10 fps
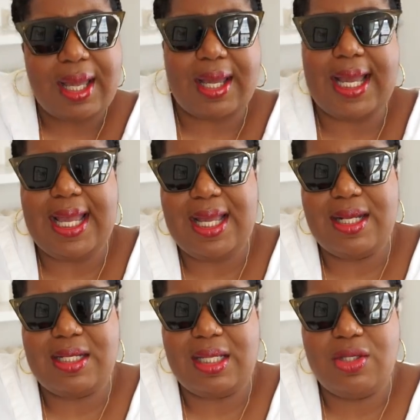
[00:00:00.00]

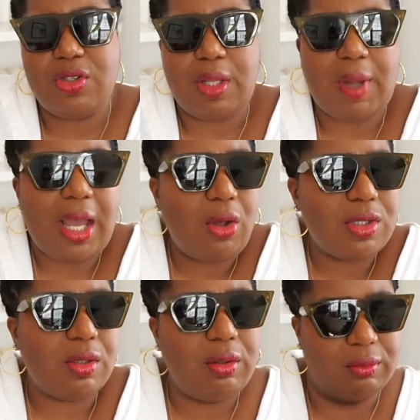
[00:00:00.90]
And these are them. I
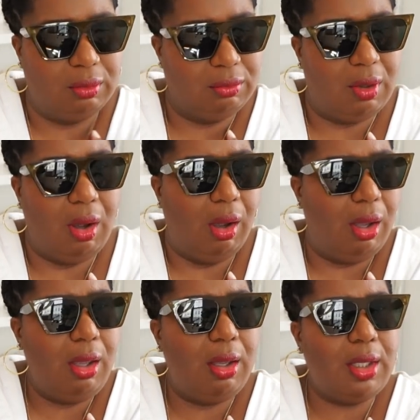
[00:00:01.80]
also,
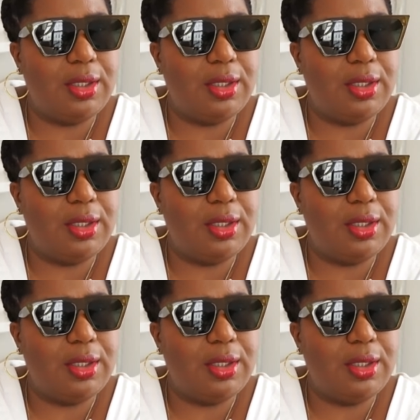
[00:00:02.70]
uh,